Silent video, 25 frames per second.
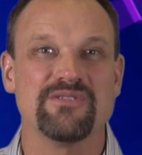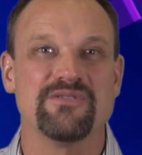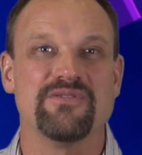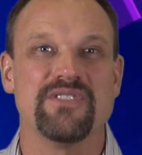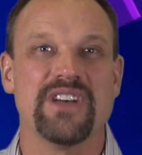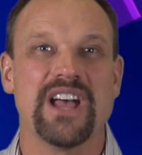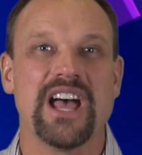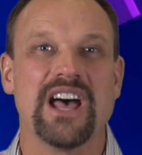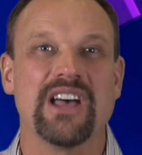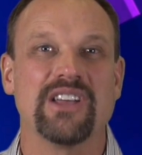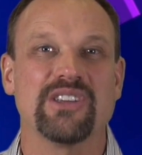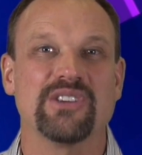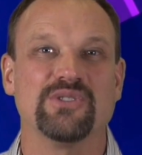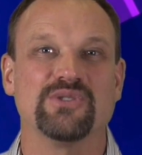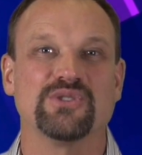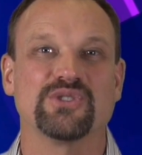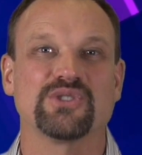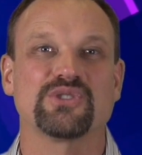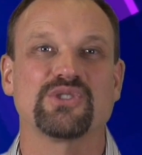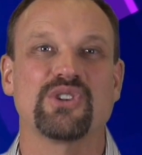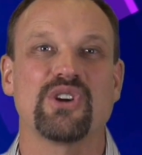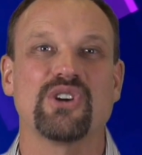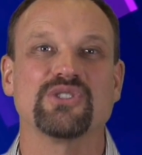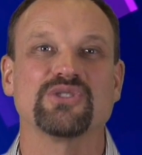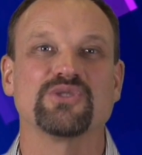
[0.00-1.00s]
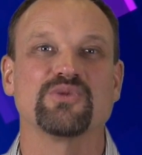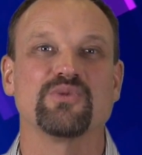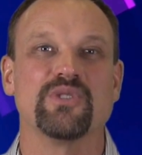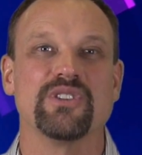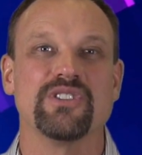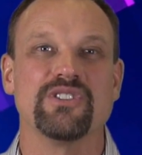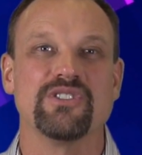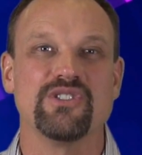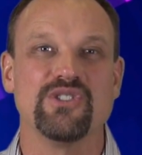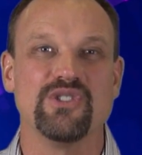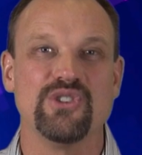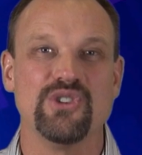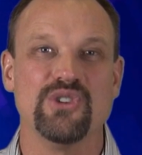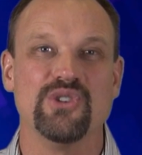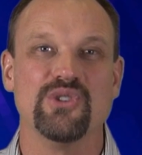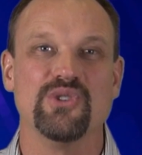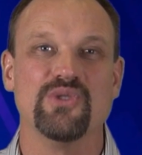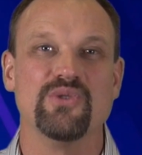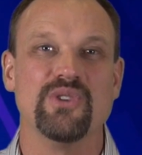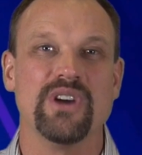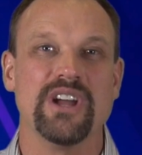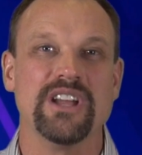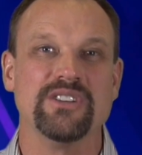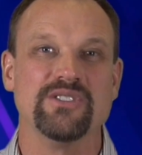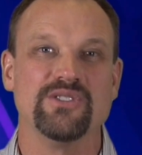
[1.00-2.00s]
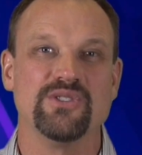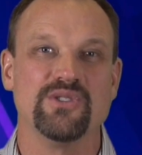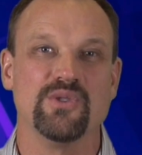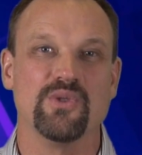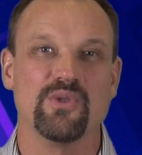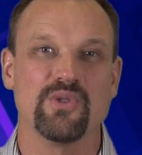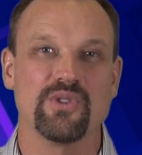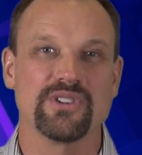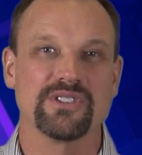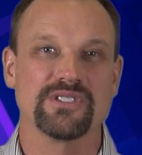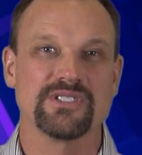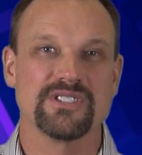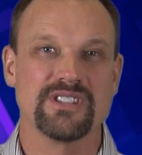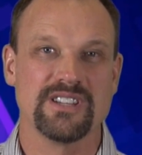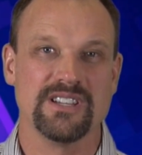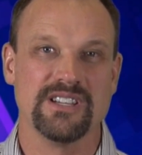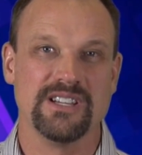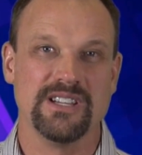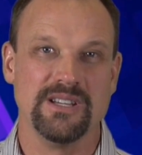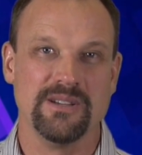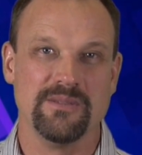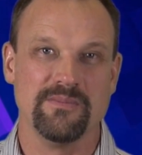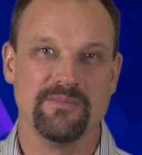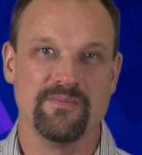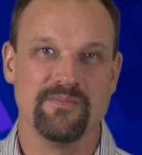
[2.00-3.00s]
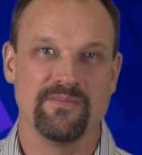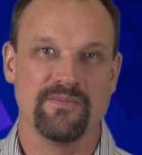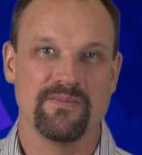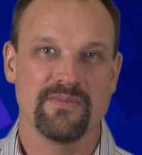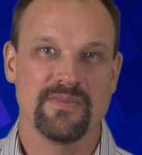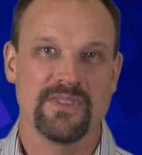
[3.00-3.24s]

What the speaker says: value starts with you and your team.